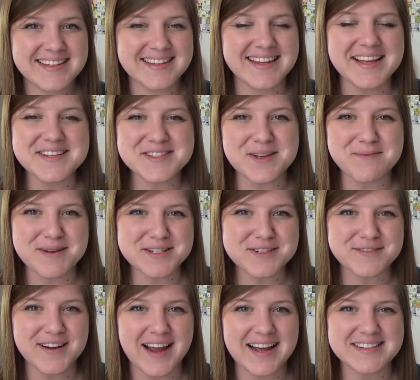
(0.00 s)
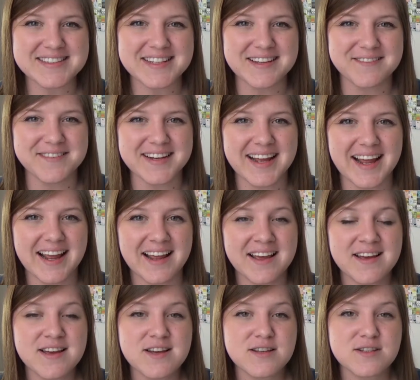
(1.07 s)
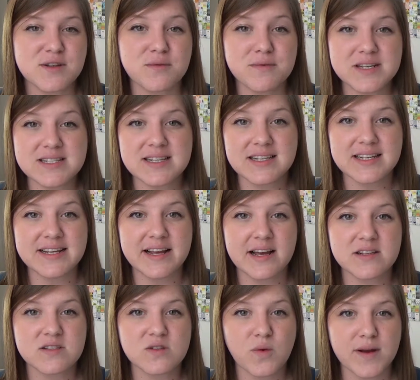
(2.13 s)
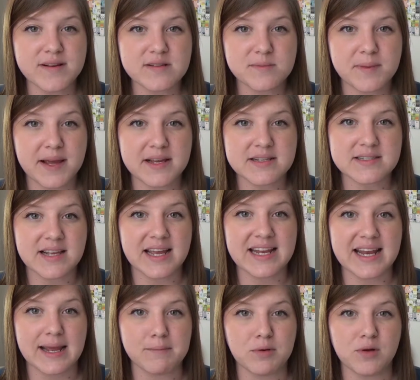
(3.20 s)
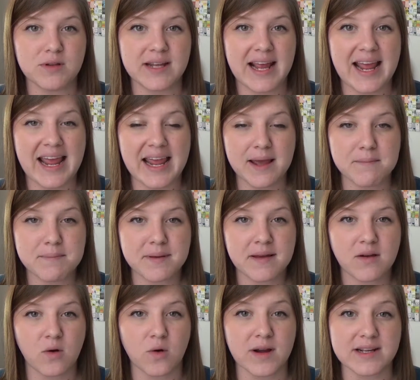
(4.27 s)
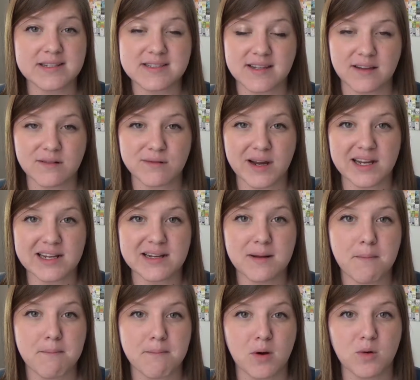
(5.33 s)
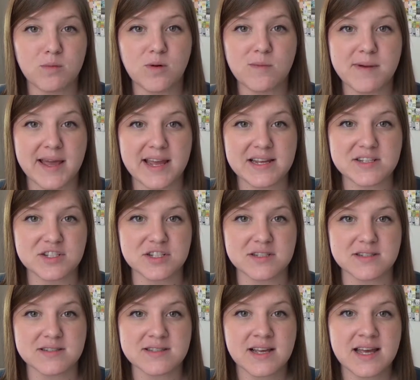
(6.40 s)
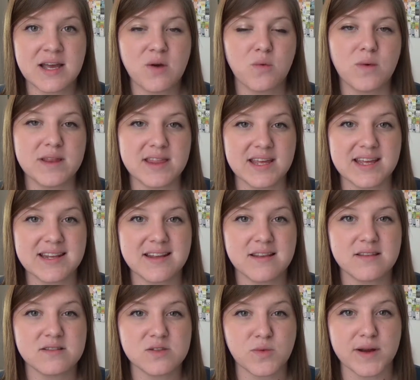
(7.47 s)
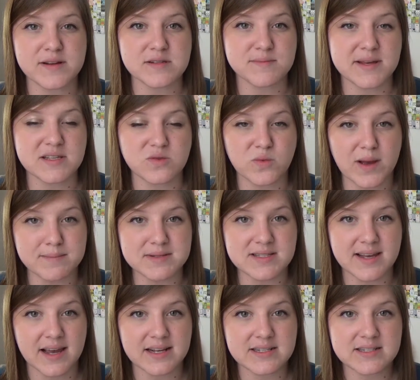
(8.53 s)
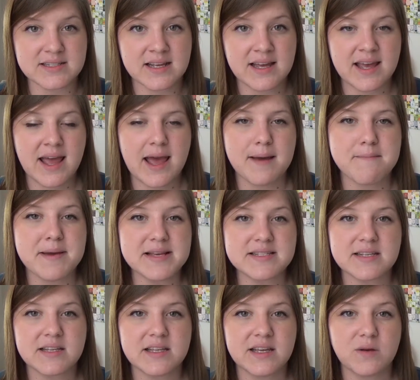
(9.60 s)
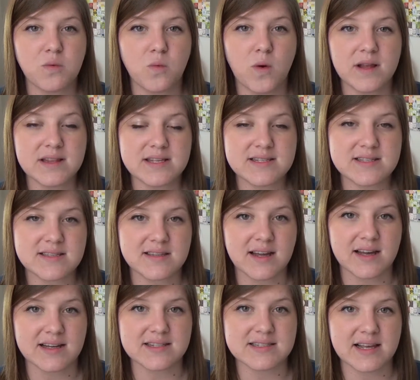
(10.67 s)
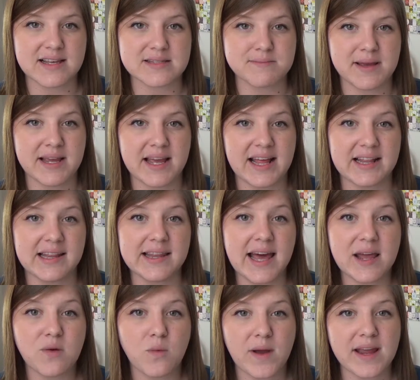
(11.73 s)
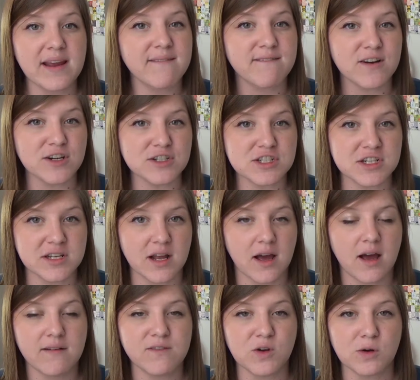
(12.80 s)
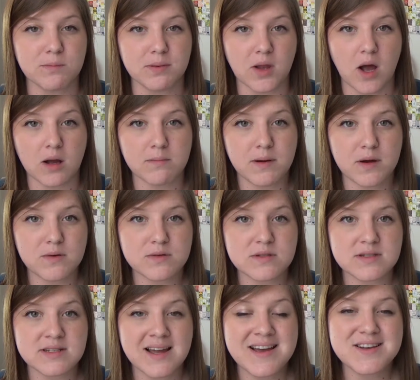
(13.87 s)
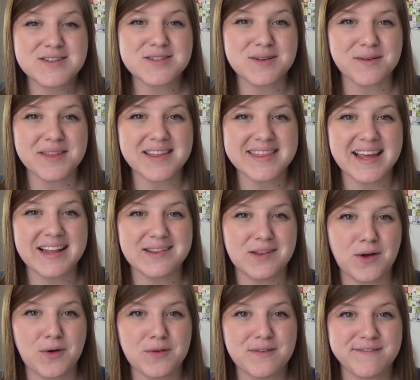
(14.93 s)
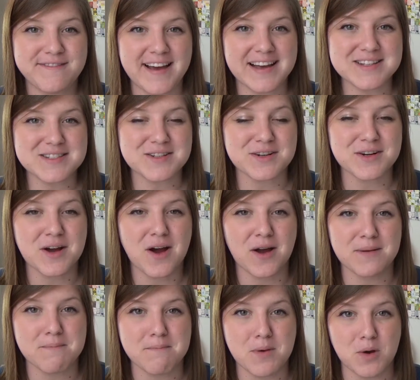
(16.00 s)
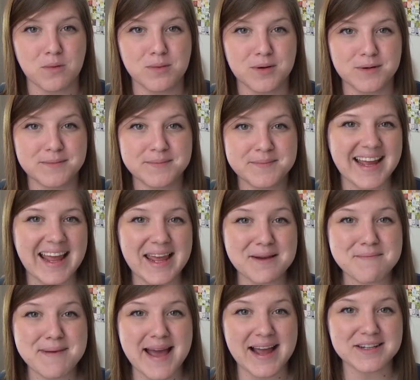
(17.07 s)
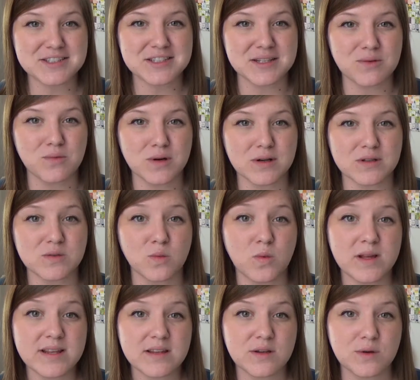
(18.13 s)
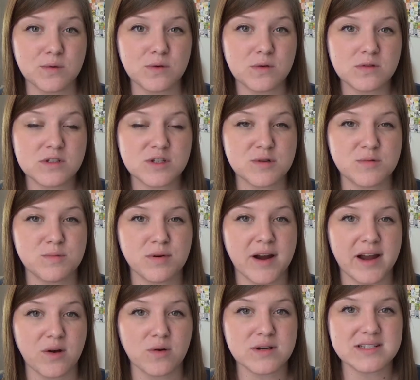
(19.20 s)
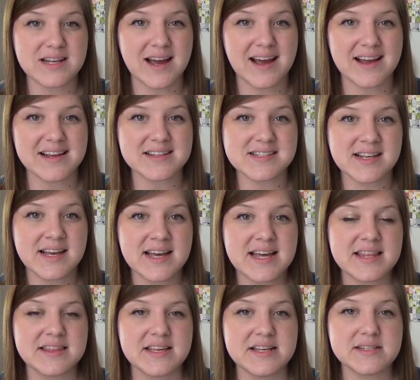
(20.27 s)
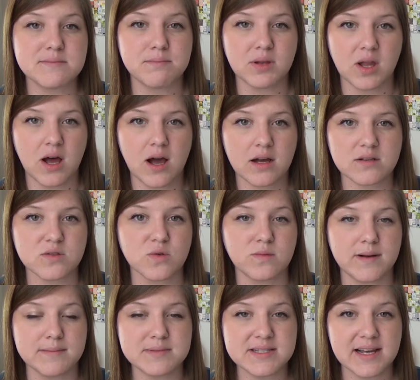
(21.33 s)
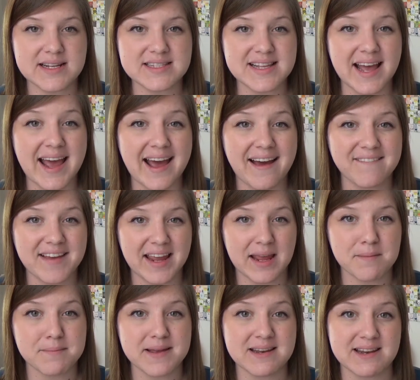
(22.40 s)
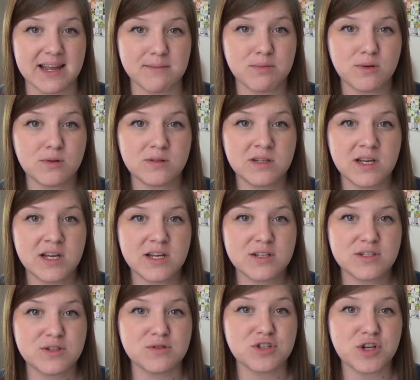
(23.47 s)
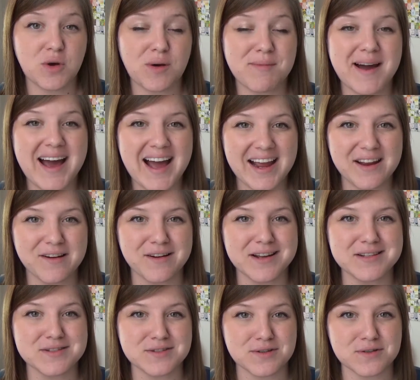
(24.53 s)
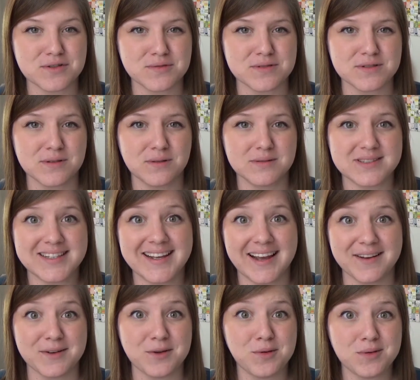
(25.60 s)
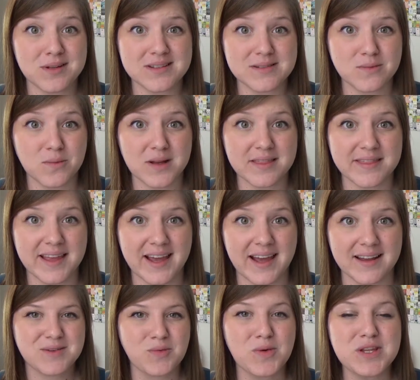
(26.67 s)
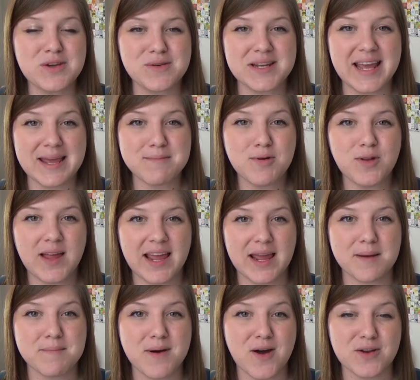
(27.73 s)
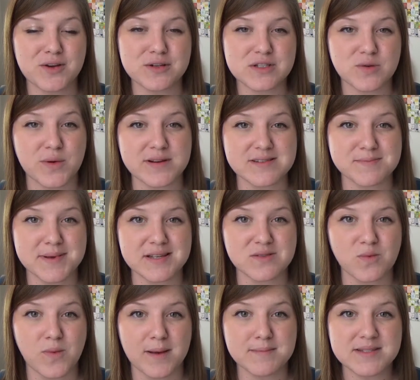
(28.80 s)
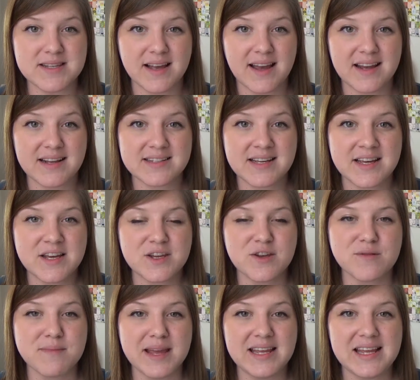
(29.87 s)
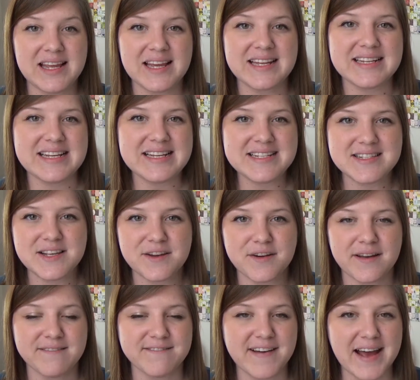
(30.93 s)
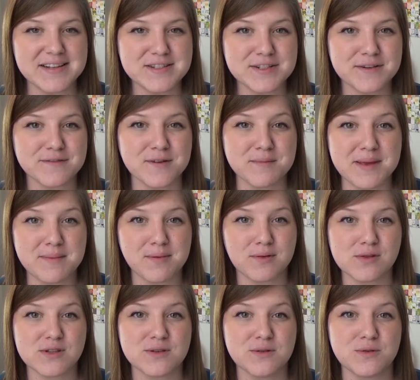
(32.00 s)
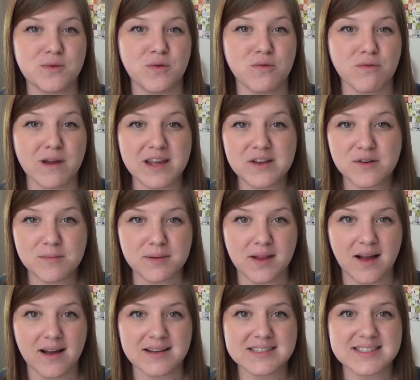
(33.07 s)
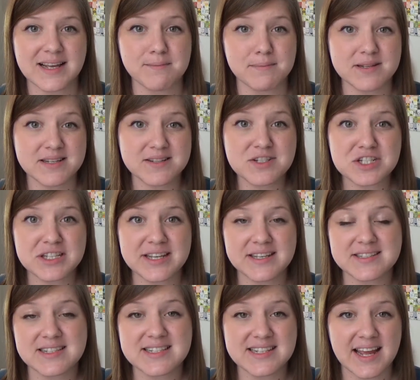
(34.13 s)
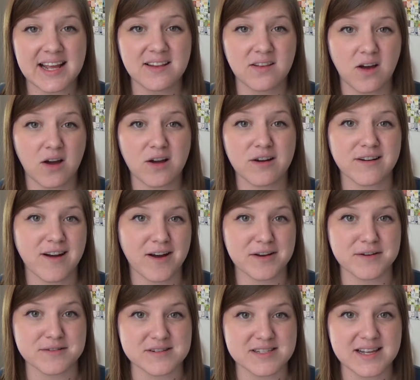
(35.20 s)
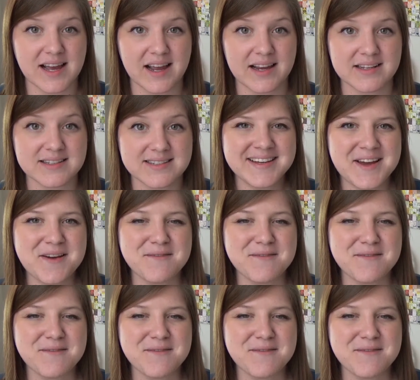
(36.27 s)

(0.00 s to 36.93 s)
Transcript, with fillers: Thanks so much for asking, Renee. So recently, Squarespace enabled A M P or accelerated mobile pages within Squarespace websites. And basically what this does is make a lightweight version of your blog post so that they load faster on mobile. A M P actually works with Google to prioritize these blogs or websites that have A M P enabled to show up higher in search results. And who doesn't want that? When you enable A M P on your Squarespace website, you're making it easier and faster for people to read your blogs and potentially stay longer on your site.